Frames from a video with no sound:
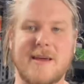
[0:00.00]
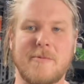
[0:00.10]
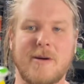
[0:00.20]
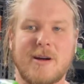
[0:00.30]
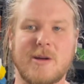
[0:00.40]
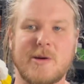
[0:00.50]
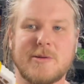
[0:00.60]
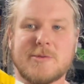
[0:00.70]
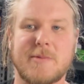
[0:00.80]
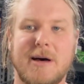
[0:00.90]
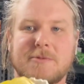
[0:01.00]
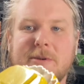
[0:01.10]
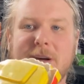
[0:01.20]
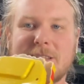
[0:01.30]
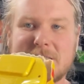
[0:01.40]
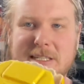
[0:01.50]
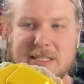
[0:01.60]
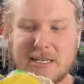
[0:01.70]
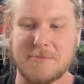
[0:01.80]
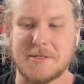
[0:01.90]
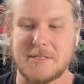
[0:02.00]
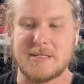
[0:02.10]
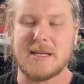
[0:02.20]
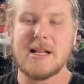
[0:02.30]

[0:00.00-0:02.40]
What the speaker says: we've got Goosebumps, we've got The Simpsons.